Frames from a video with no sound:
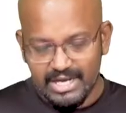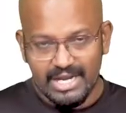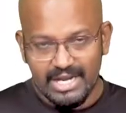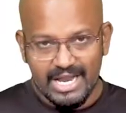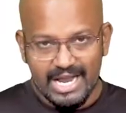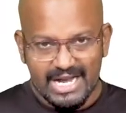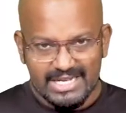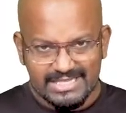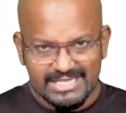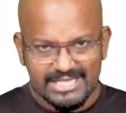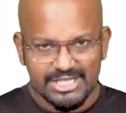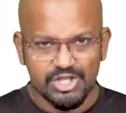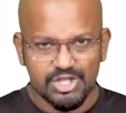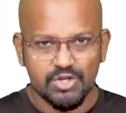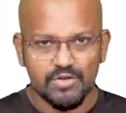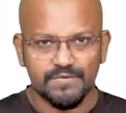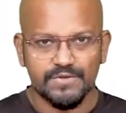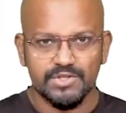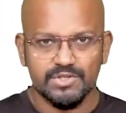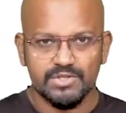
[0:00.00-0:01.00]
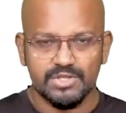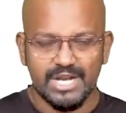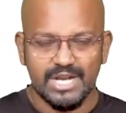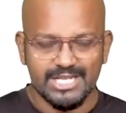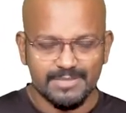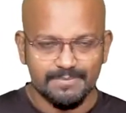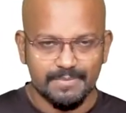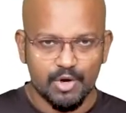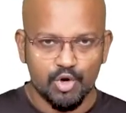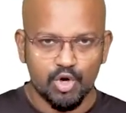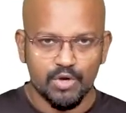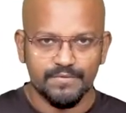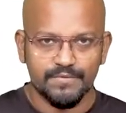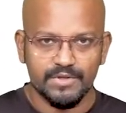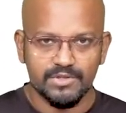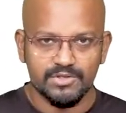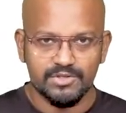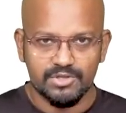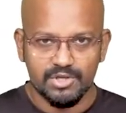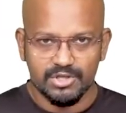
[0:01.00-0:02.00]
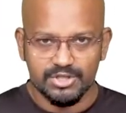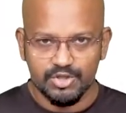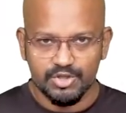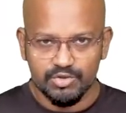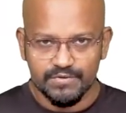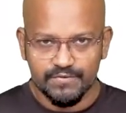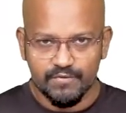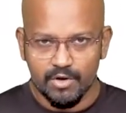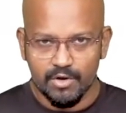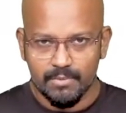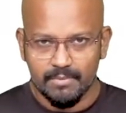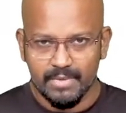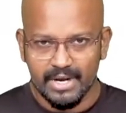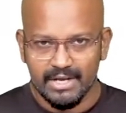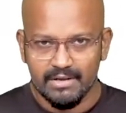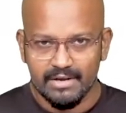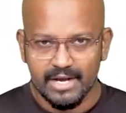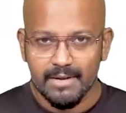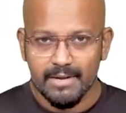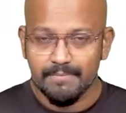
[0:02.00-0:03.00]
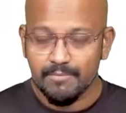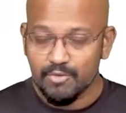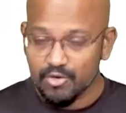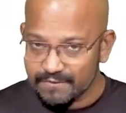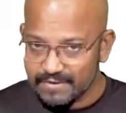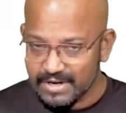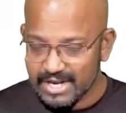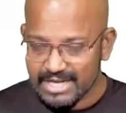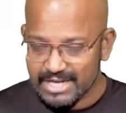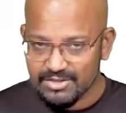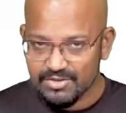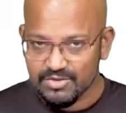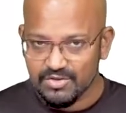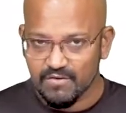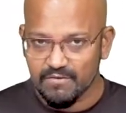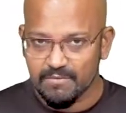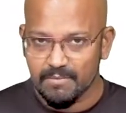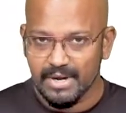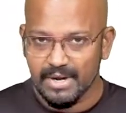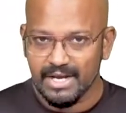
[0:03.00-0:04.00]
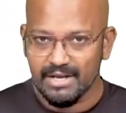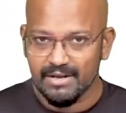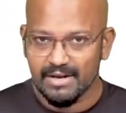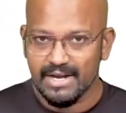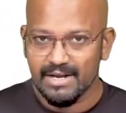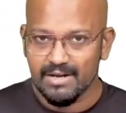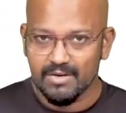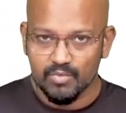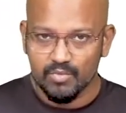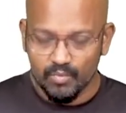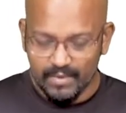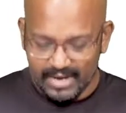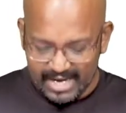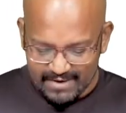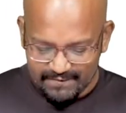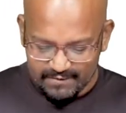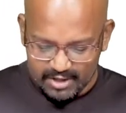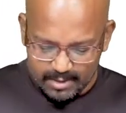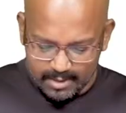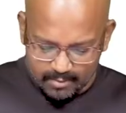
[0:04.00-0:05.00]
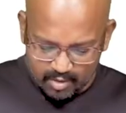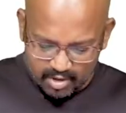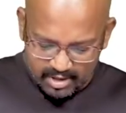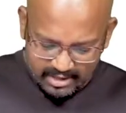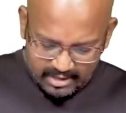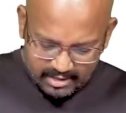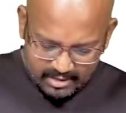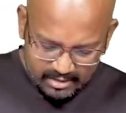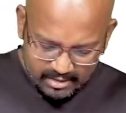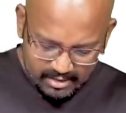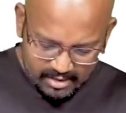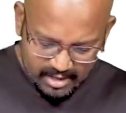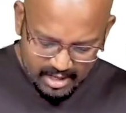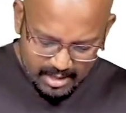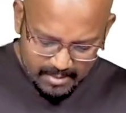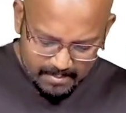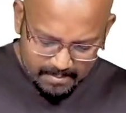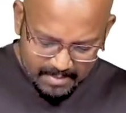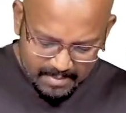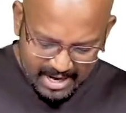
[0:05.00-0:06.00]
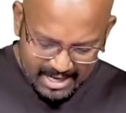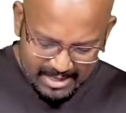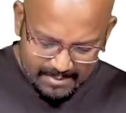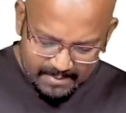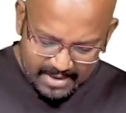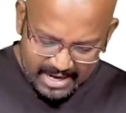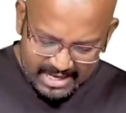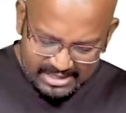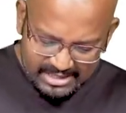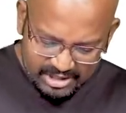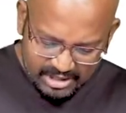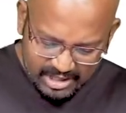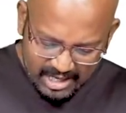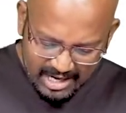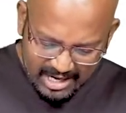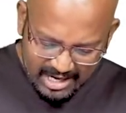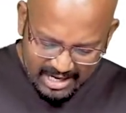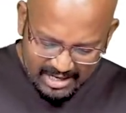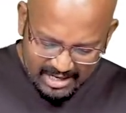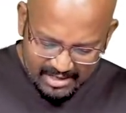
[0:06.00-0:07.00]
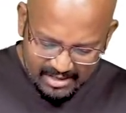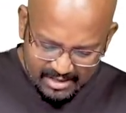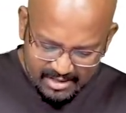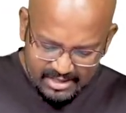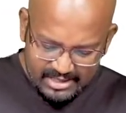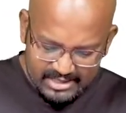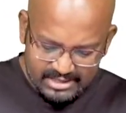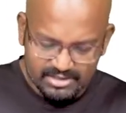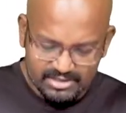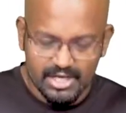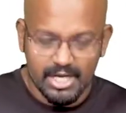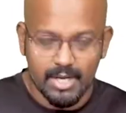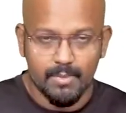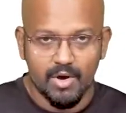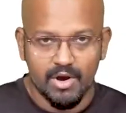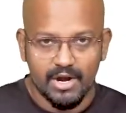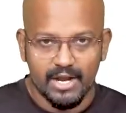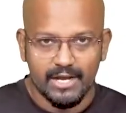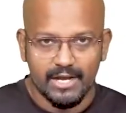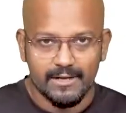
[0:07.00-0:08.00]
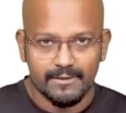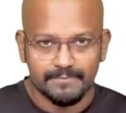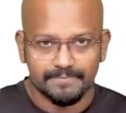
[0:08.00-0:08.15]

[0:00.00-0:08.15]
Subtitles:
last session of this, last part of this, drugs used for migraine, prophylaxis of migraine. We have a mnemonic here. Batman's car is the mnemonic.